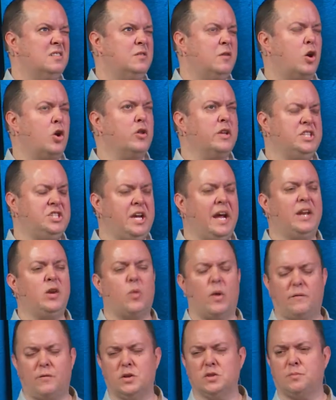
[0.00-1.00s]
early
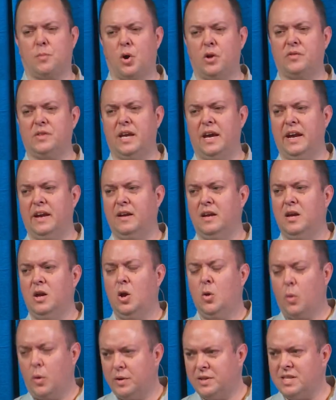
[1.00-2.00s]
January for his birthday.
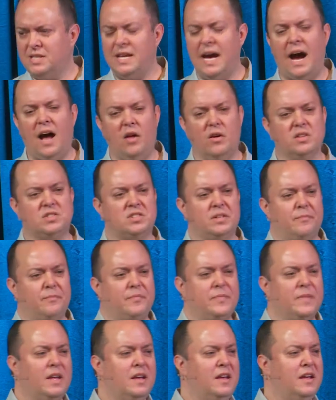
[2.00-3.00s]
We went to Dallas, and
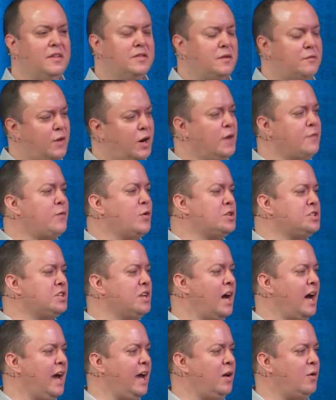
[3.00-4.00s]
the very first
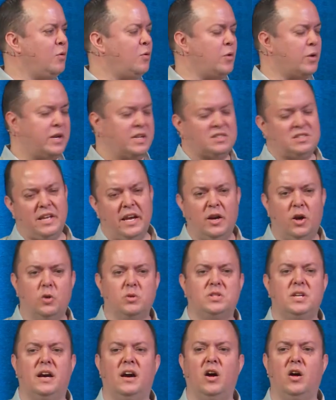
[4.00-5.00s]
night, we're going to stay in a
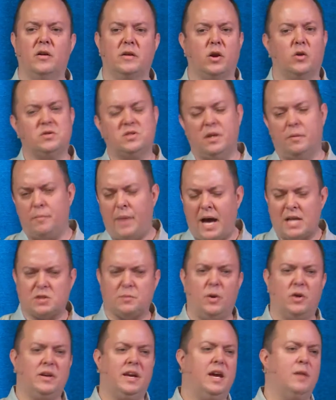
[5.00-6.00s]
hotel and go see a
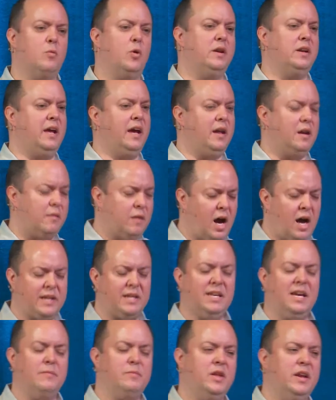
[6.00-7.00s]
basketball game one day and a
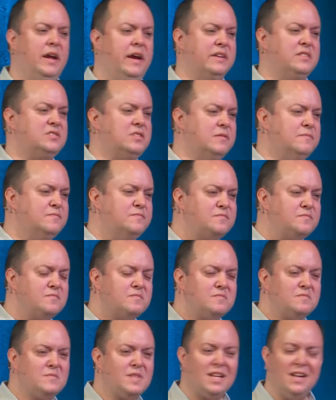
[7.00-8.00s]
hockey game the next. And
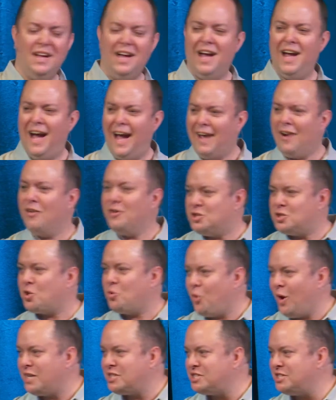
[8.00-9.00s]
I had all these
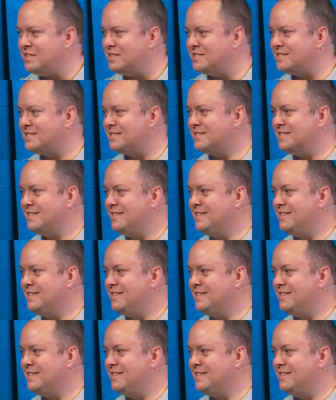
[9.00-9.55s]
questions,